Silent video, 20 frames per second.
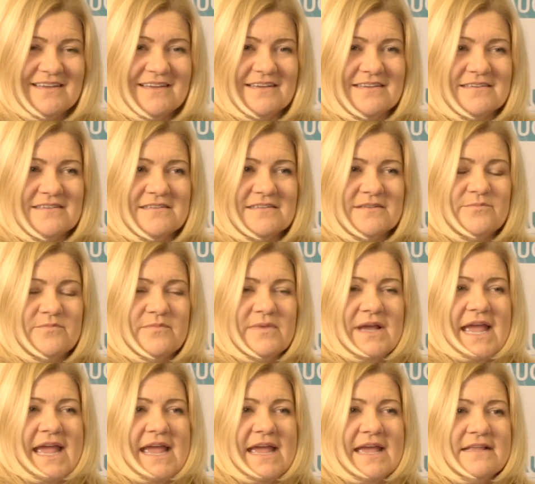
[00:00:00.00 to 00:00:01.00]
um,
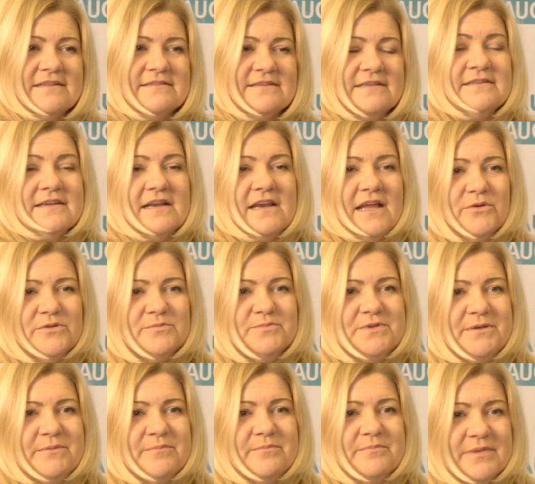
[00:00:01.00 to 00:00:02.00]
and it allowed
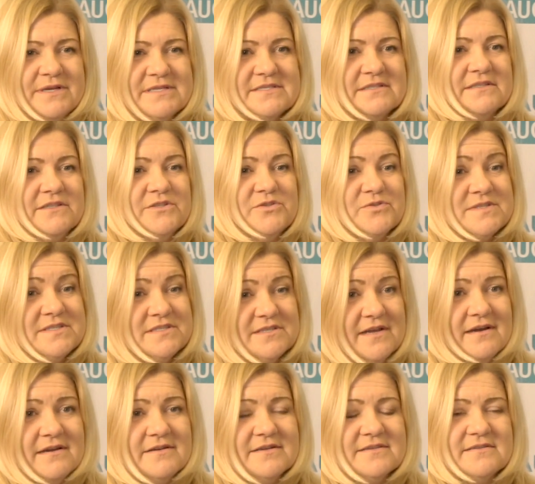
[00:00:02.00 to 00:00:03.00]
me basically to
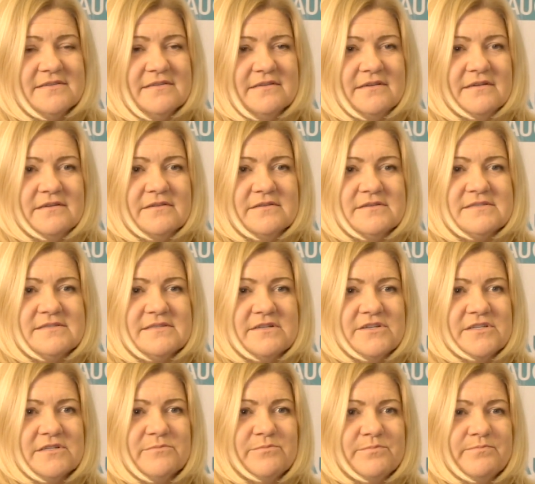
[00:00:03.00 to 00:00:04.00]
start uh,
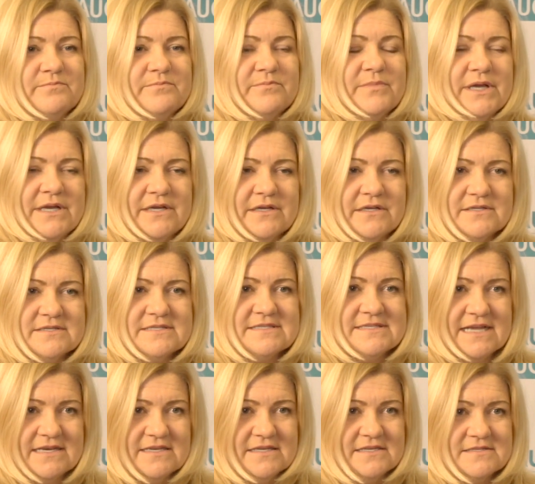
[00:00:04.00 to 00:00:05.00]
certain uh,
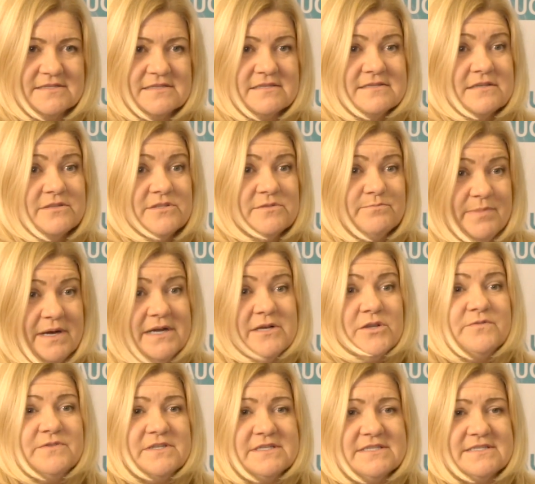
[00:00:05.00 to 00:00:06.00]
studies, part
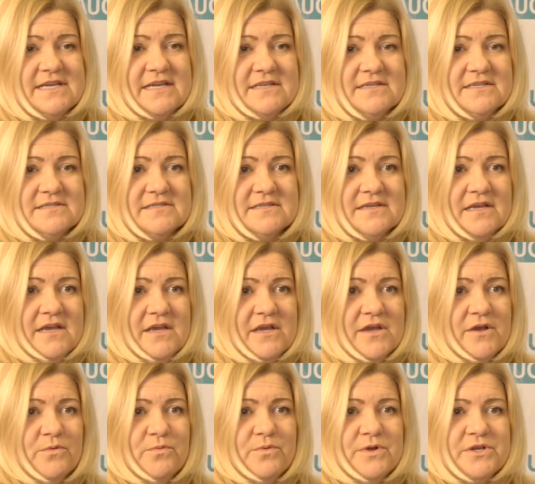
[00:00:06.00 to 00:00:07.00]
of the studies,
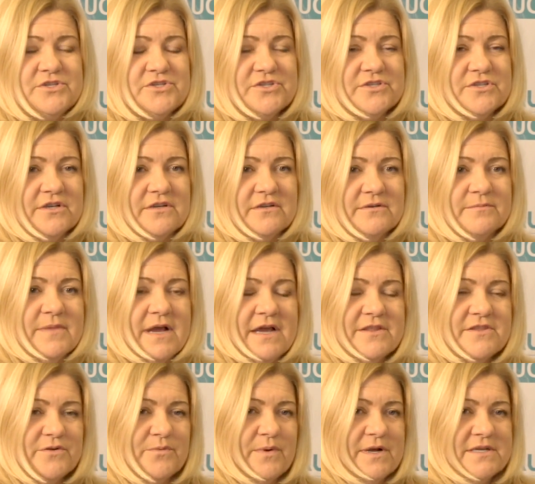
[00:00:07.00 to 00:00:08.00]
which um,
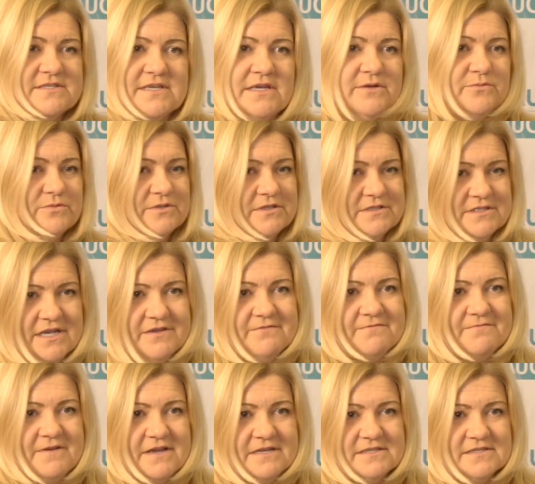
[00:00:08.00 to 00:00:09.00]
otherwise I wouldn't have
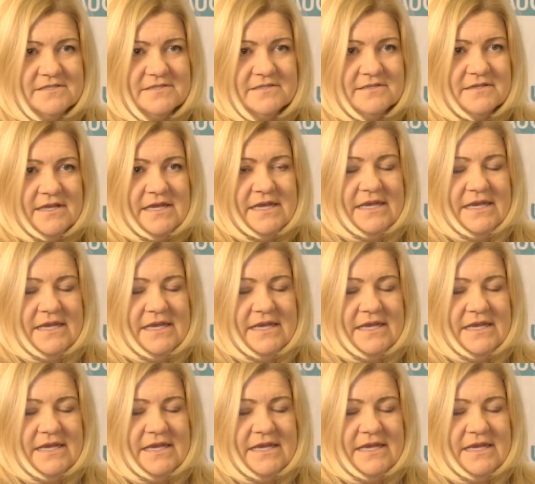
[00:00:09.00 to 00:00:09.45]
funds.